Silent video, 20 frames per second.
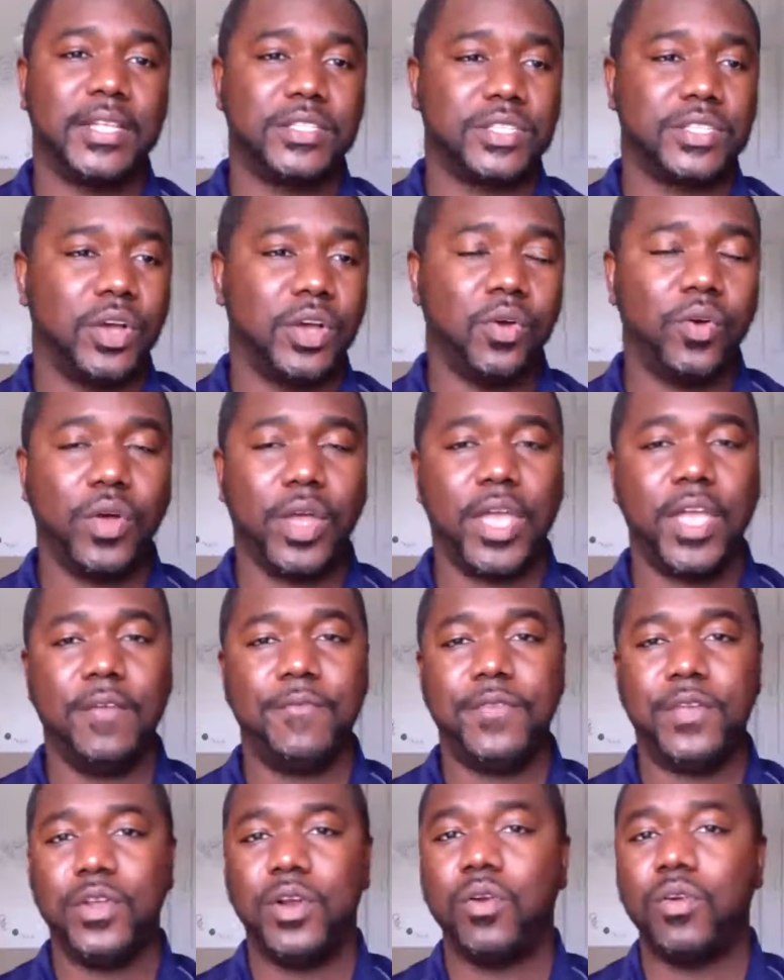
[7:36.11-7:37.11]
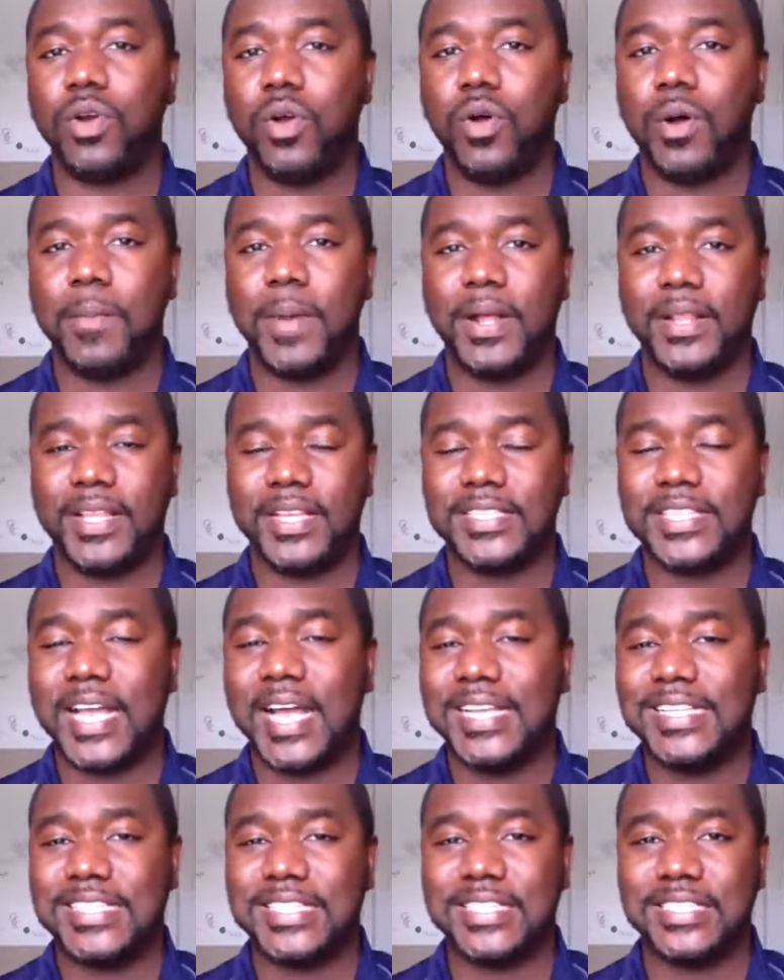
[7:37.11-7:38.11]
So if you don't know about this, I
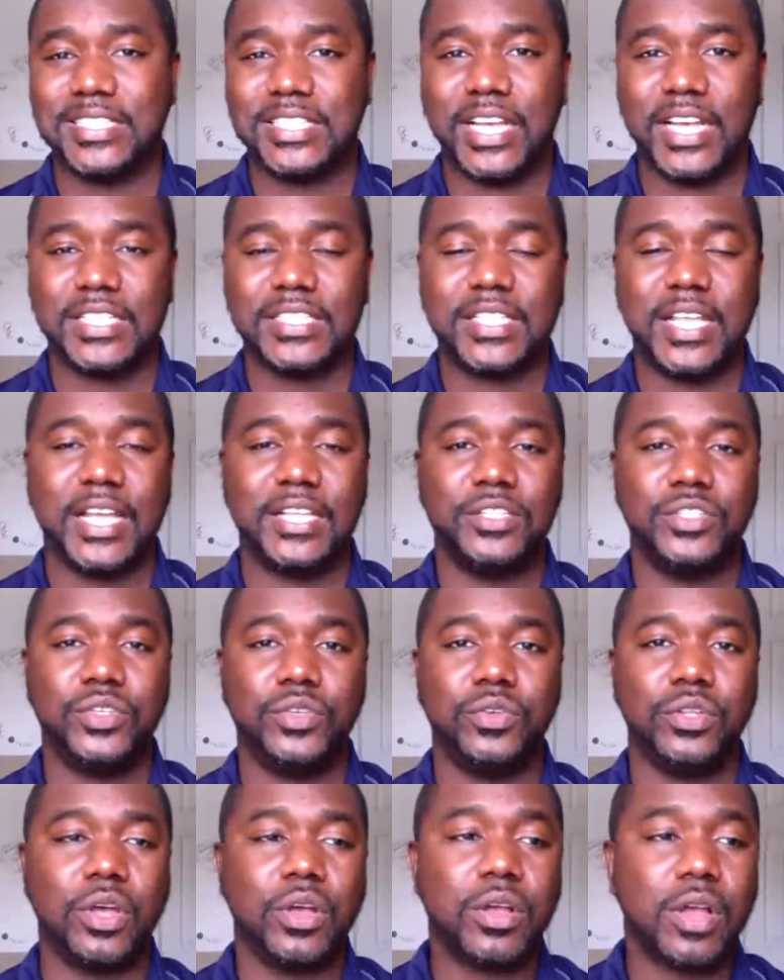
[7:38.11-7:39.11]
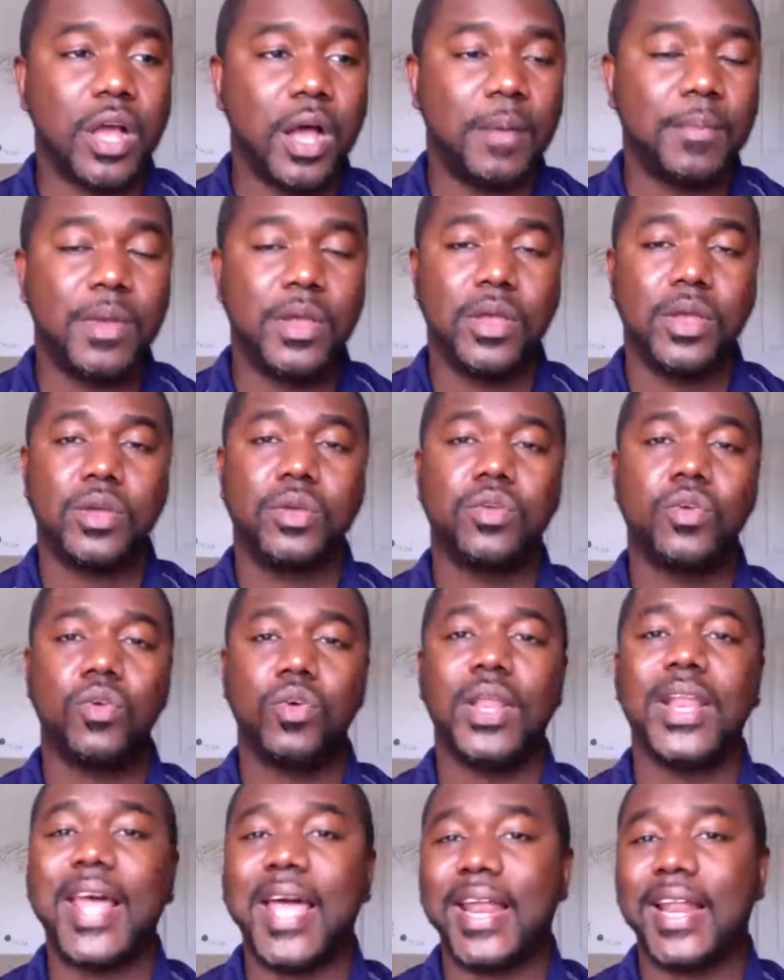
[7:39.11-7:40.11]
suggest that you look up
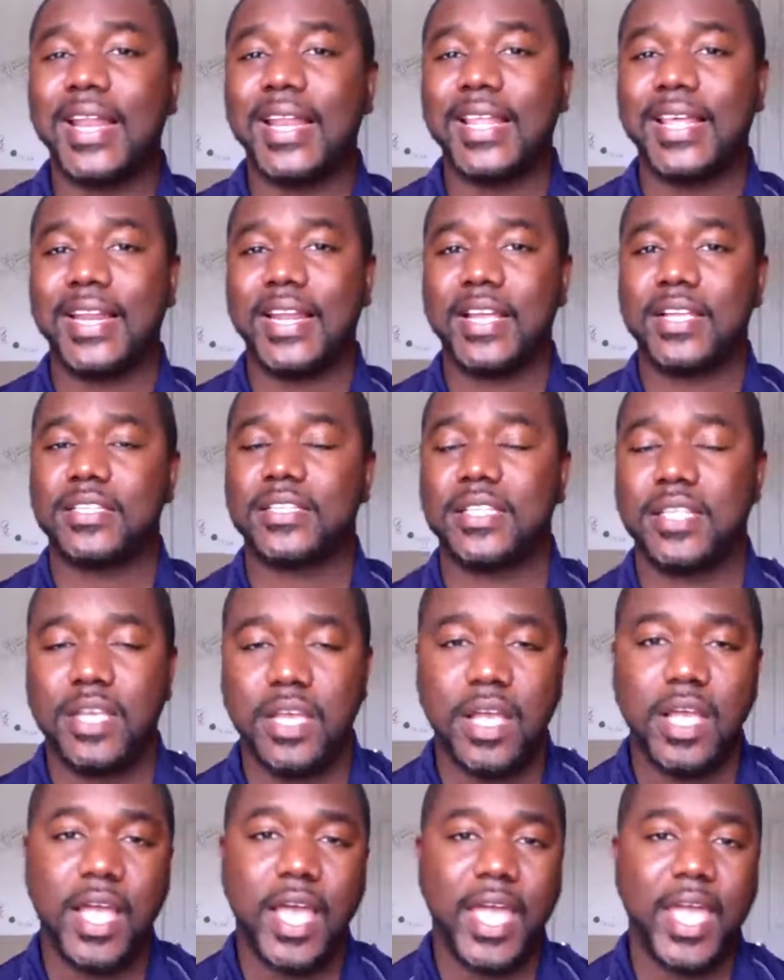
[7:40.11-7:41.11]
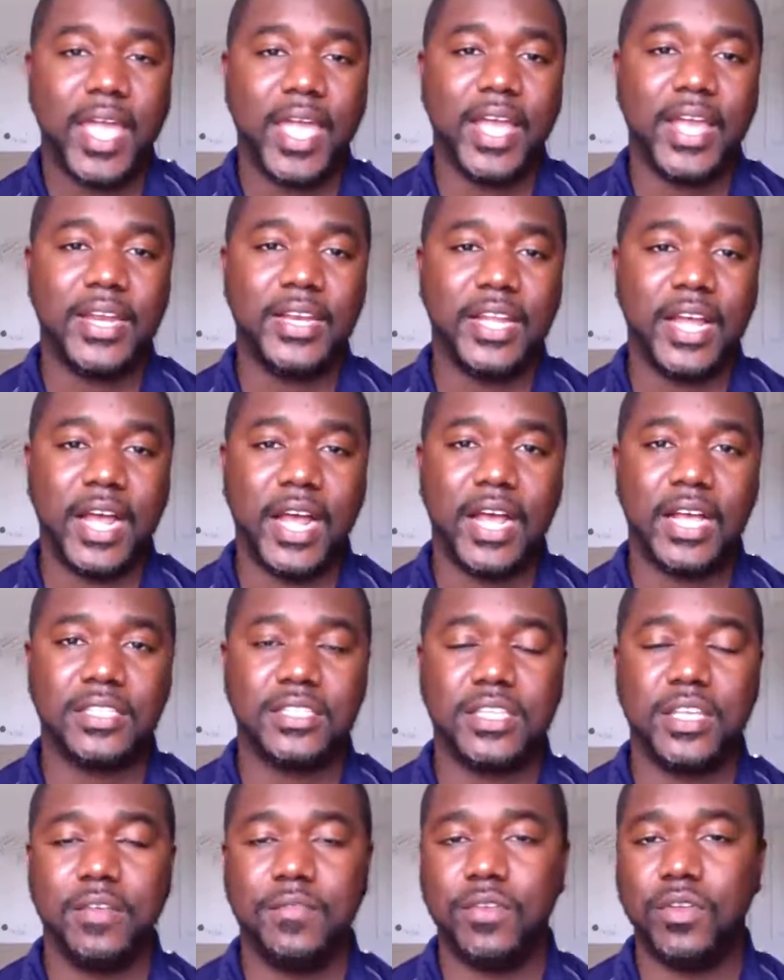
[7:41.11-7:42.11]
Google Analytics and
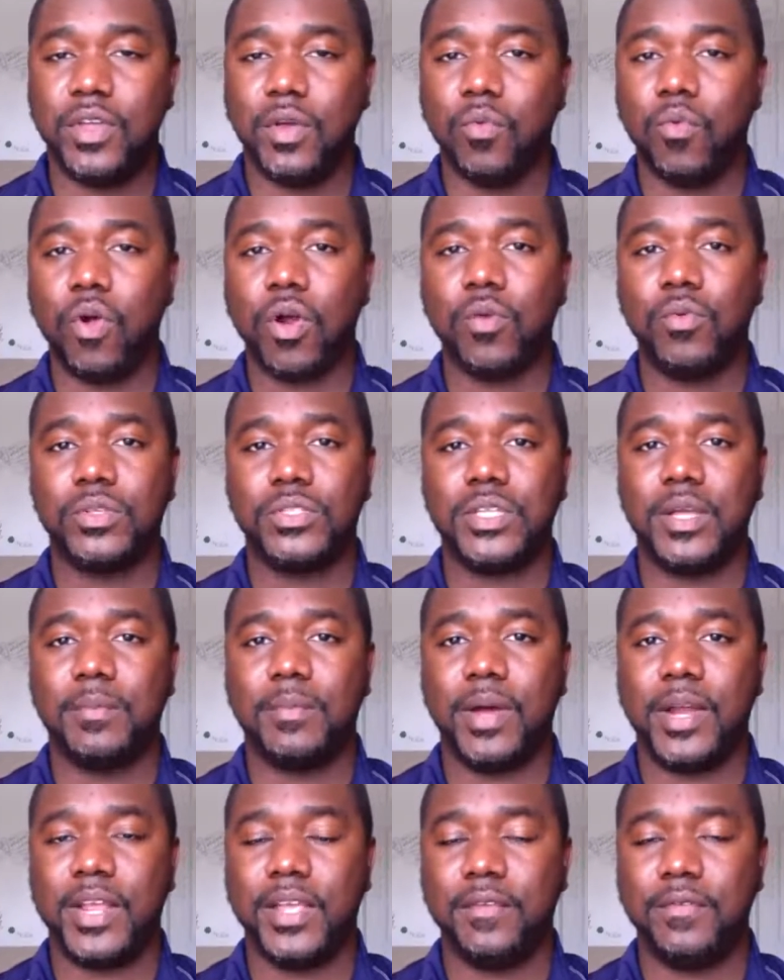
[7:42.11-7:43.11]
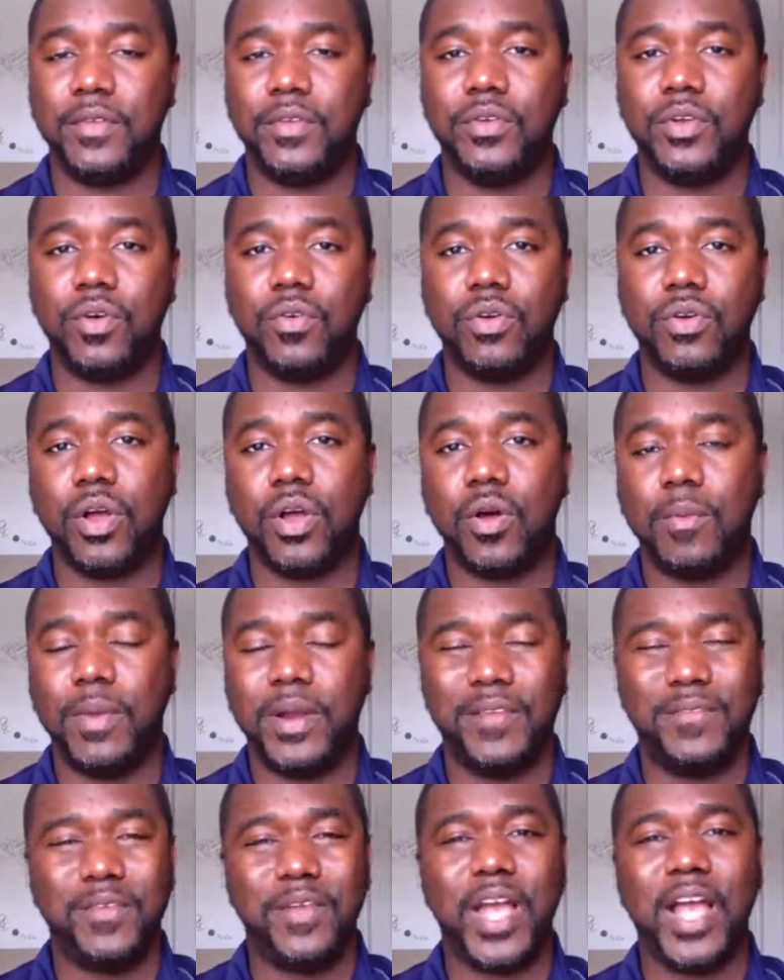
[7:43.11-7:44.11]
see if you could work with somebody if you don't know. But
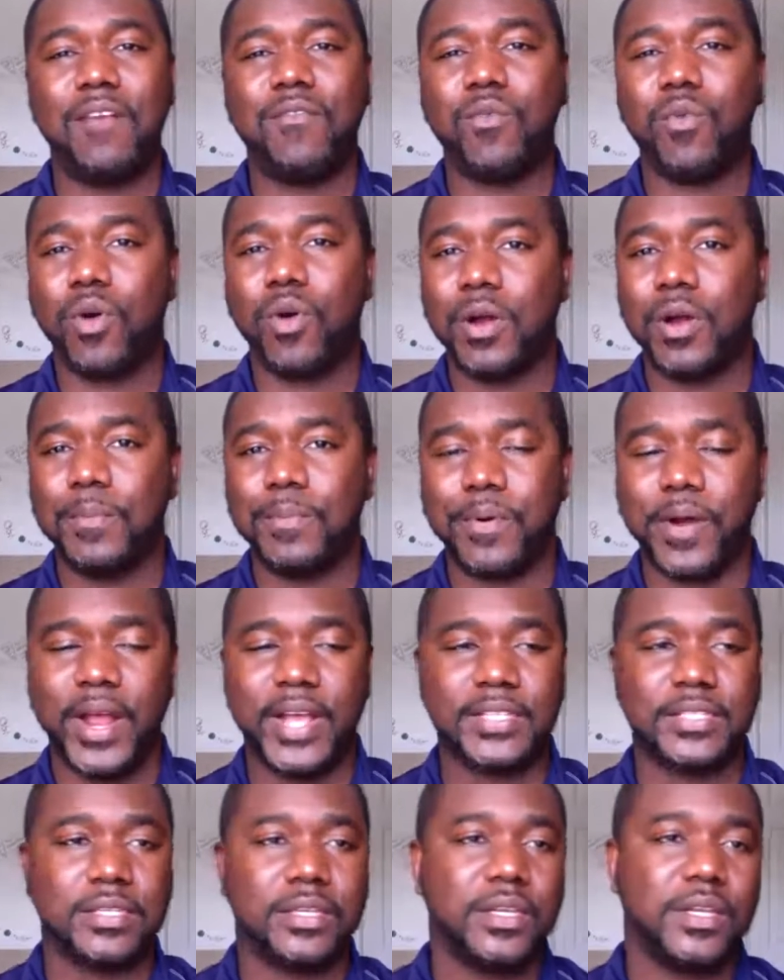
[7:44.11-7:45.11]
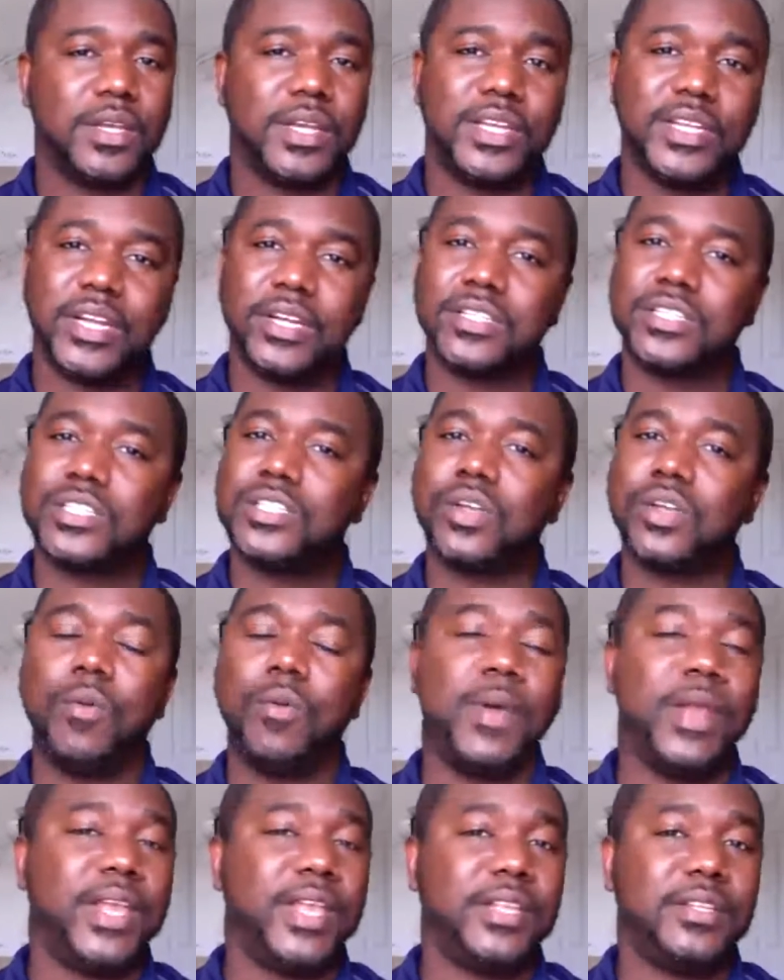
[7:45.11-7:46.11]
if you have WordPress, there's so
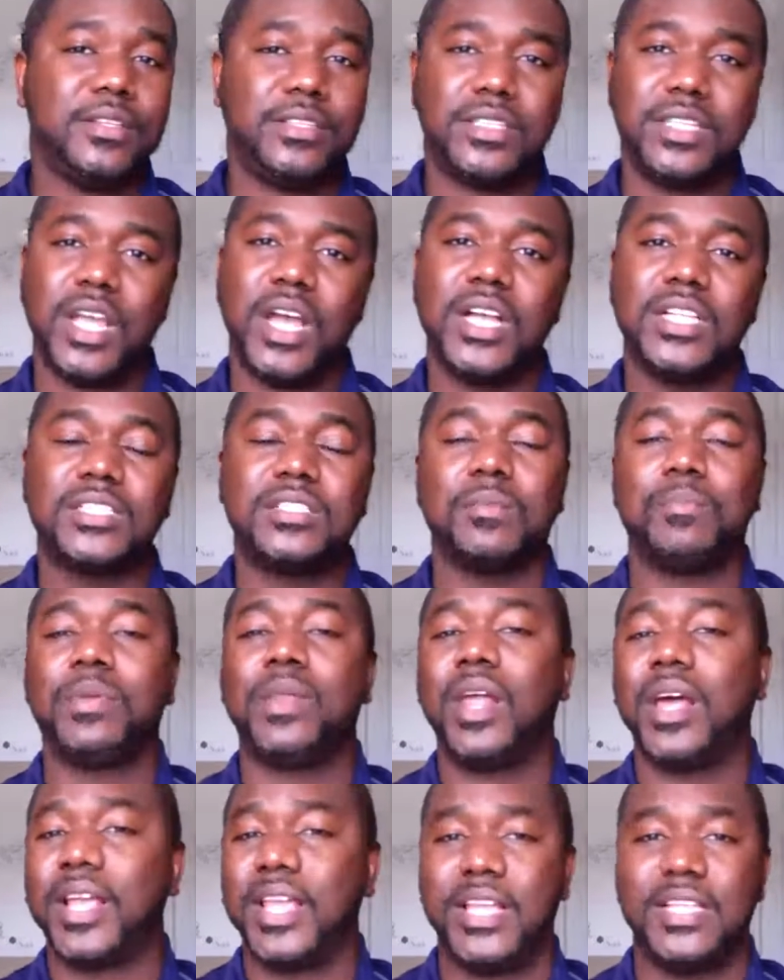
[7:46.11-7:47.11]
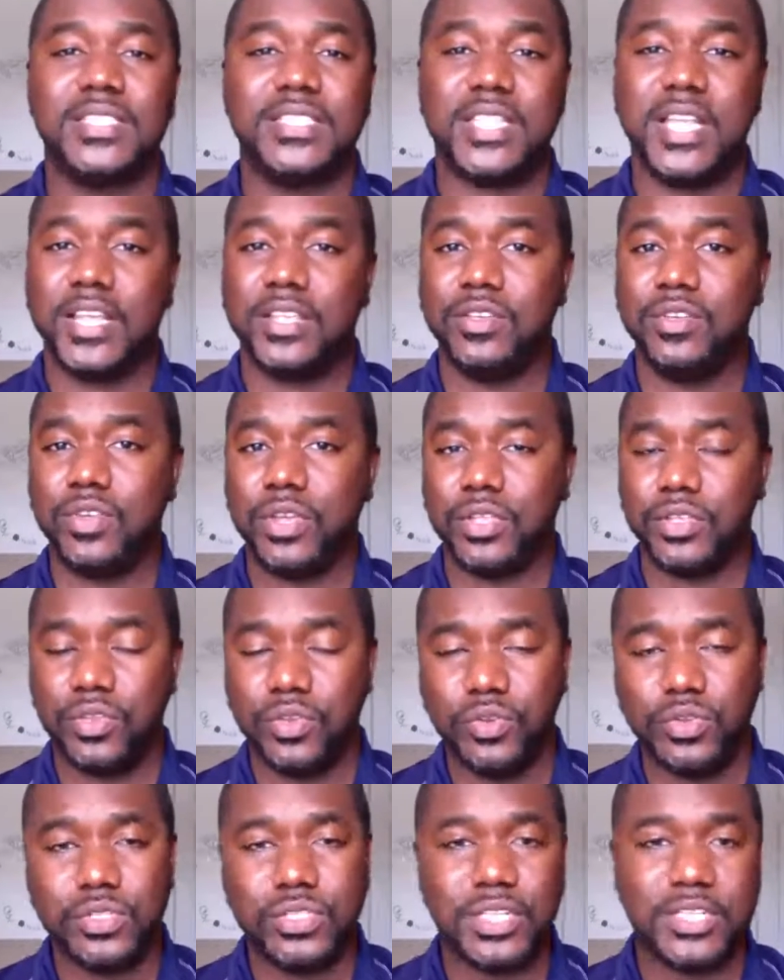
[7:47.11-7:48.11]
many tons of plugins that you can
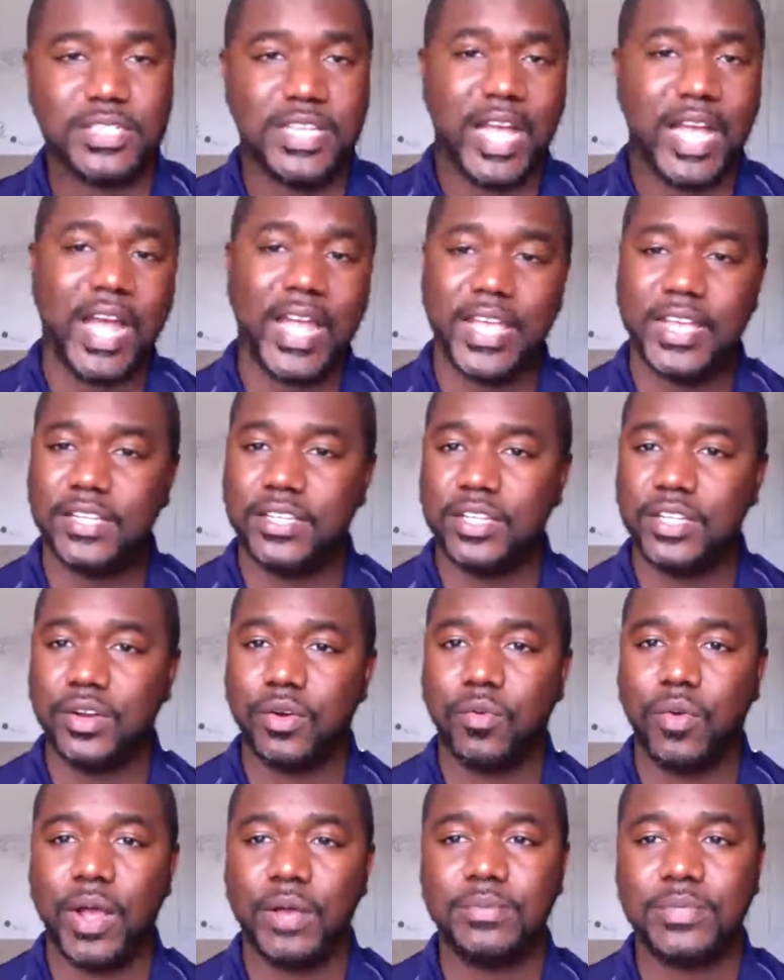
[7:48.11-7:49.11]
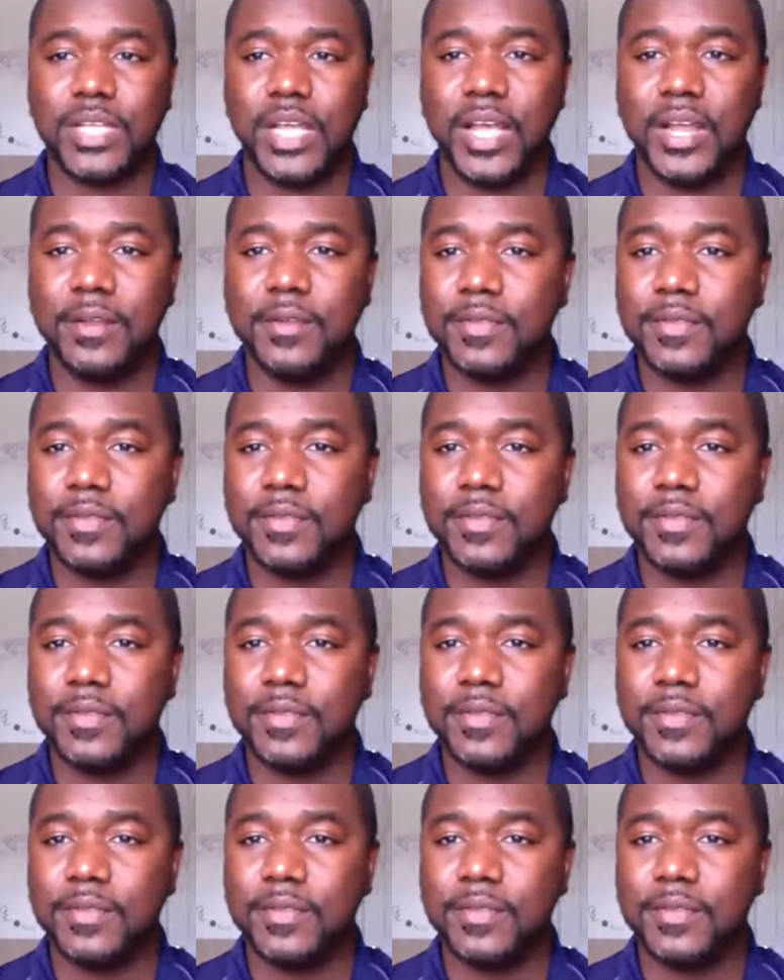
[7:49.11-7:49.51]
use to tie into your website.